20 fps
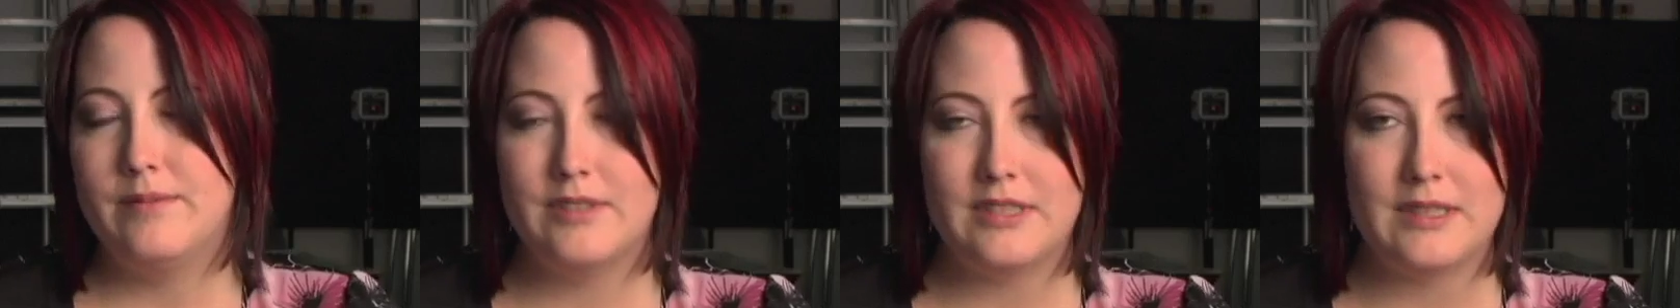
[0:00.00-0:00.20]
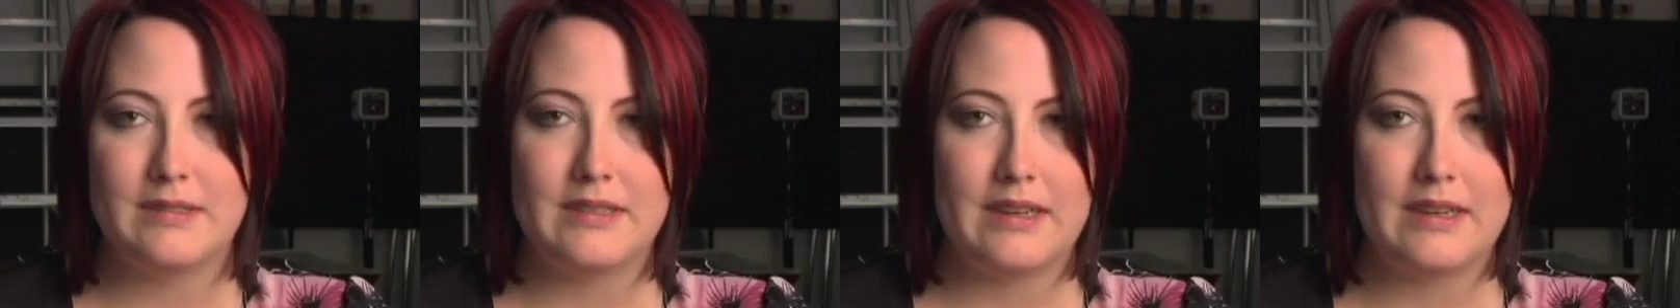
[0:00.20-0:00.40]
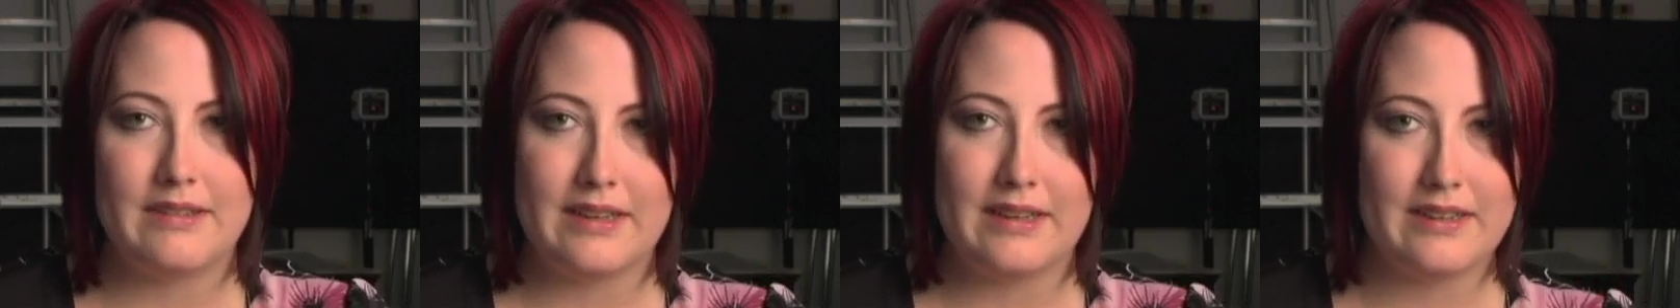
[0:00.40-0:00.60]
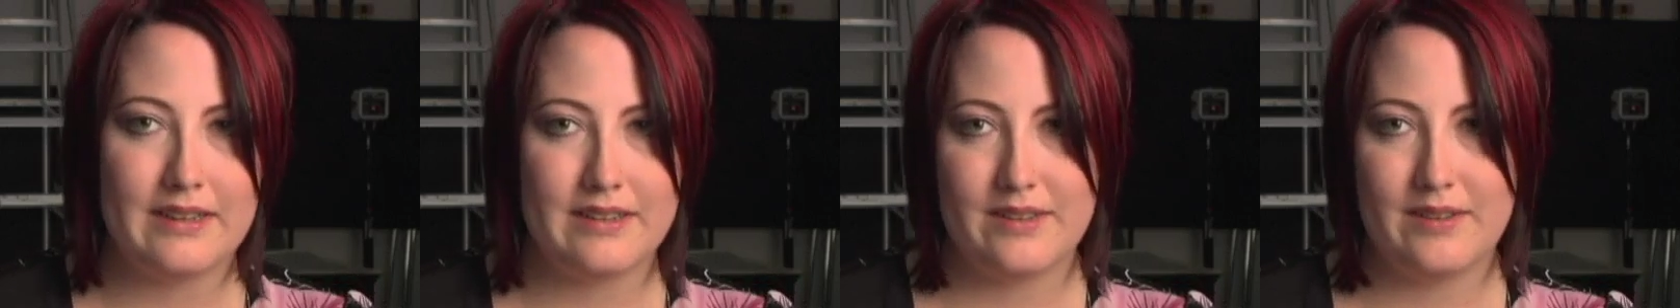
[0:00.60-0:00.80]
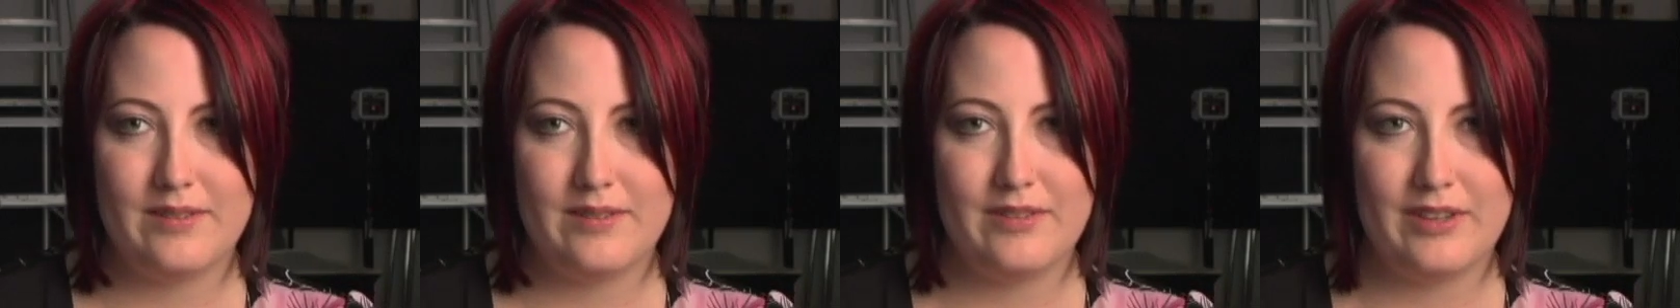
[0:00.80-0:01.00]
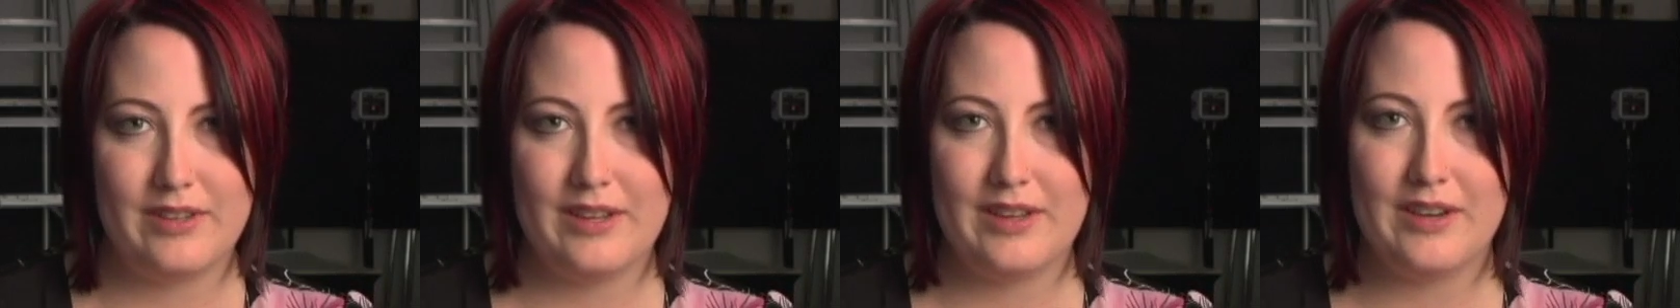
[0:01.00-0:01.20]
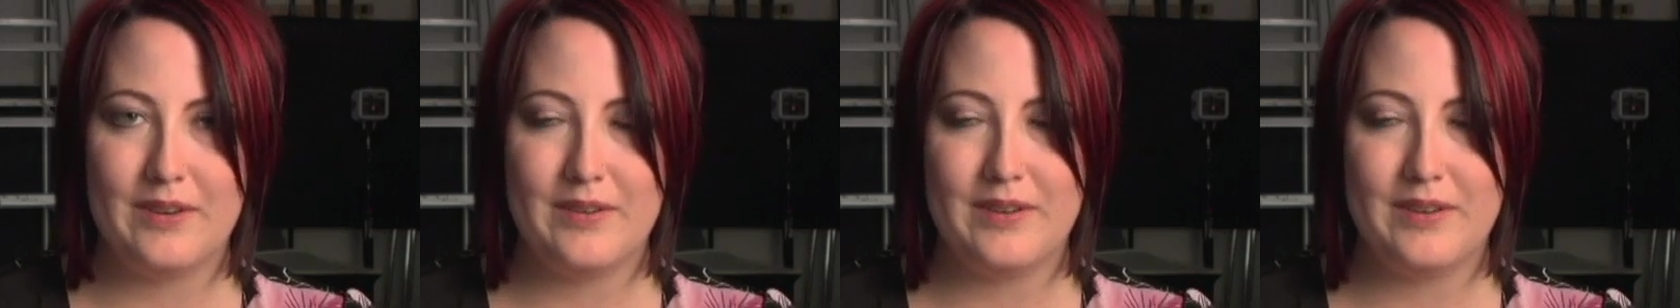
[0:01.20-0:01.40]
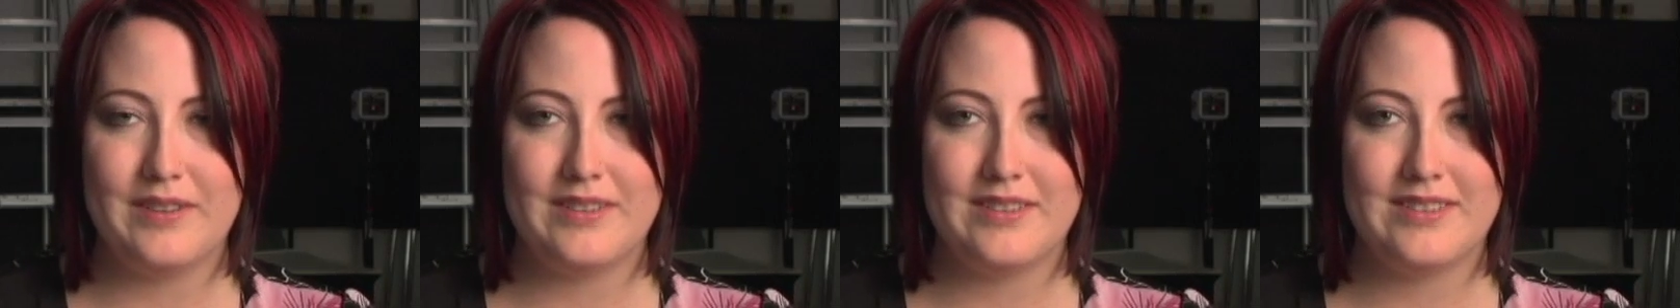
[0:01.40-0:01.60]
sometimes that doesn't really
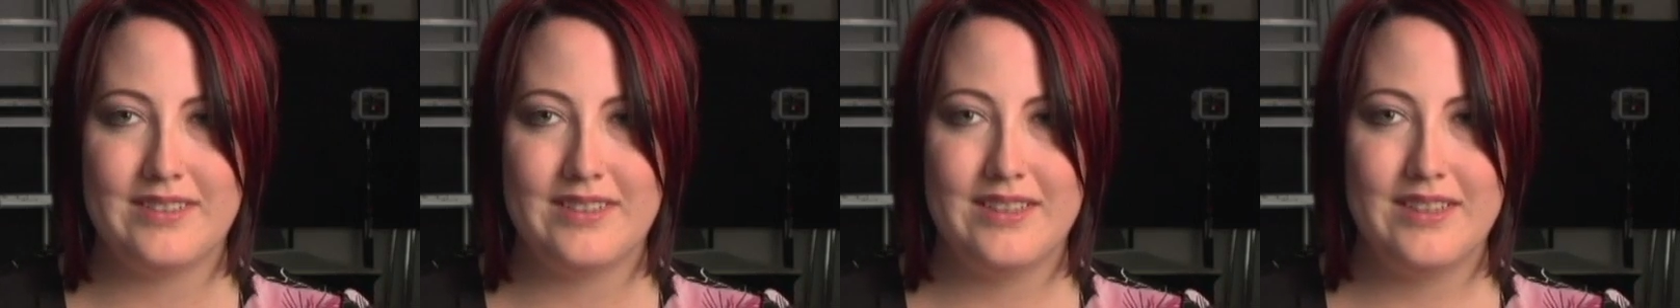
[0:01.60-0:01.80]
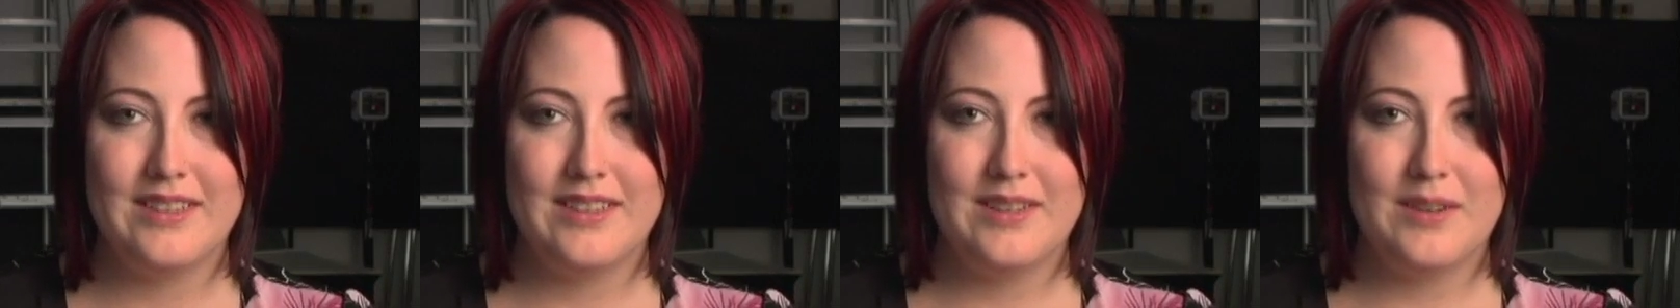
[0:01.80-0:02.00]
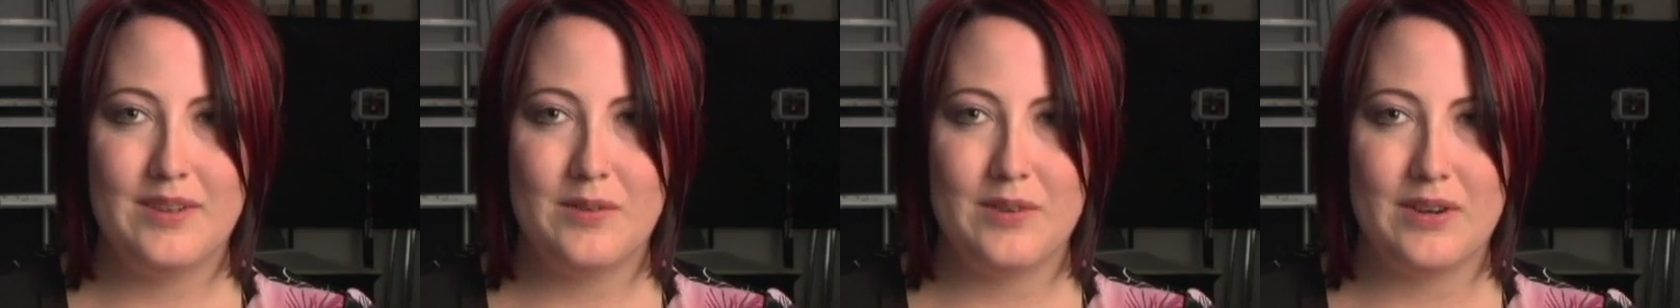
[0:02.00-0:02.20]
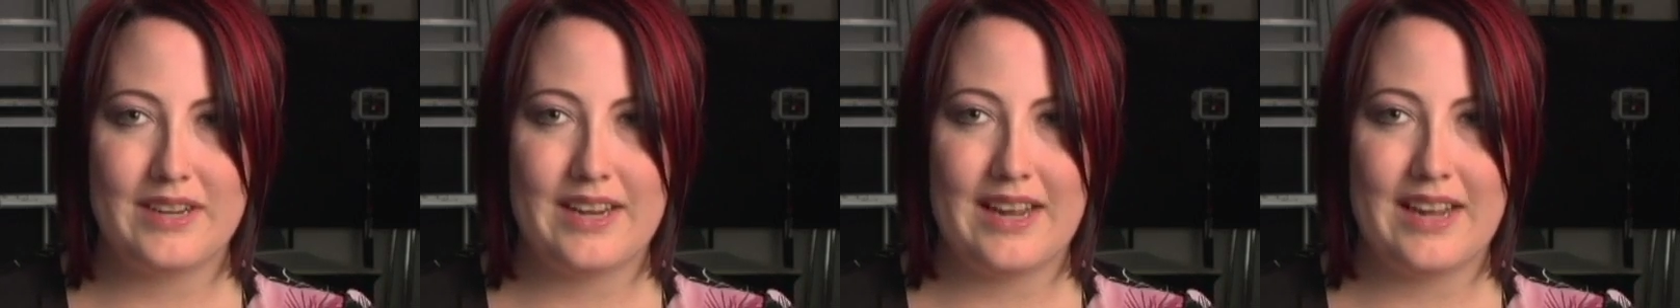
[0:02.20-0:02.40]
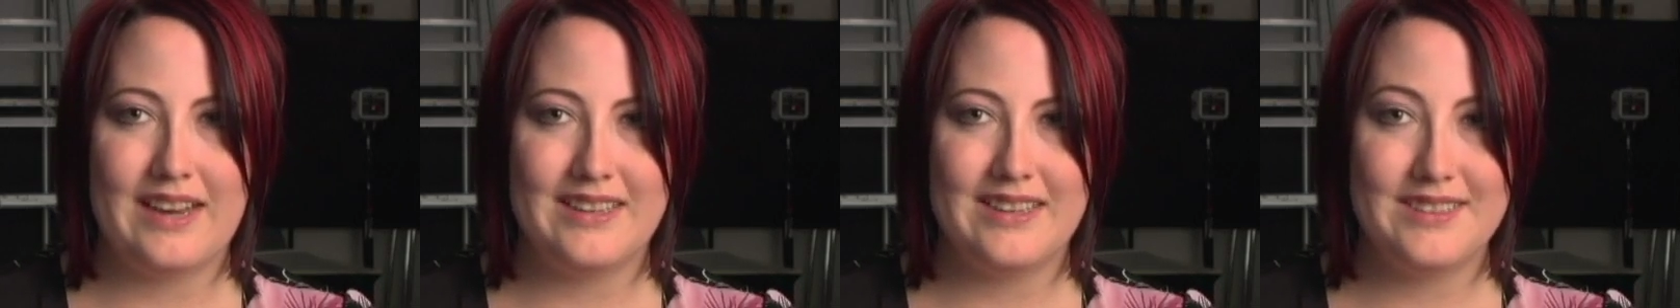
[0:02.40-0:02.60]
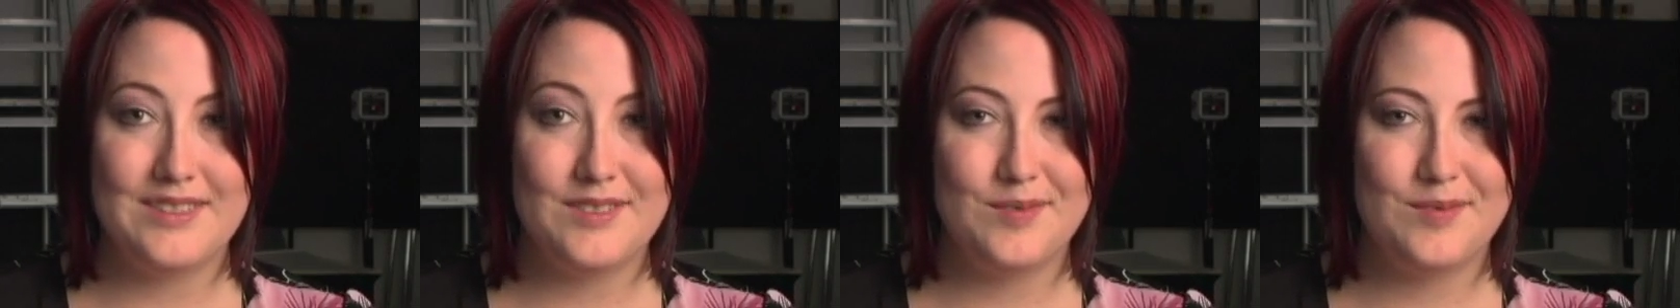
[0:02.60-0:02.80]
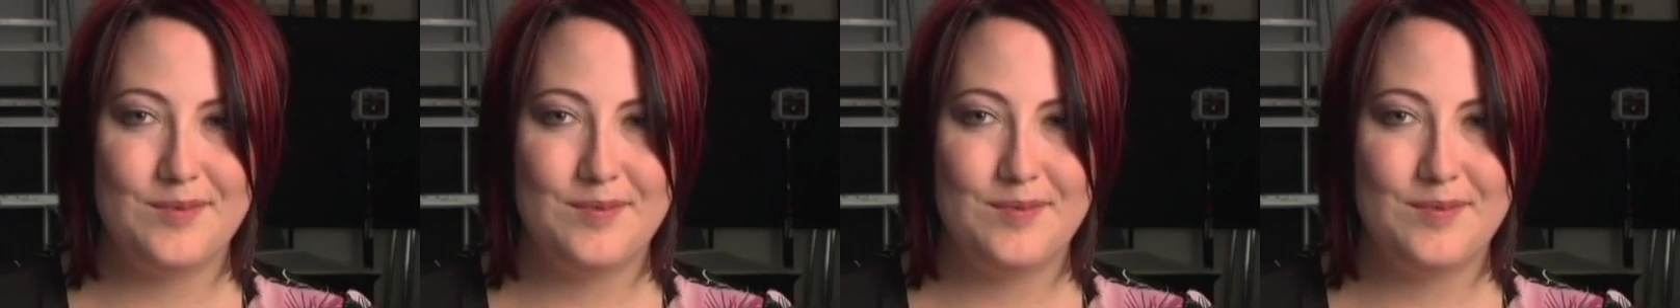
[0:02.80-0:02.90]
always work out.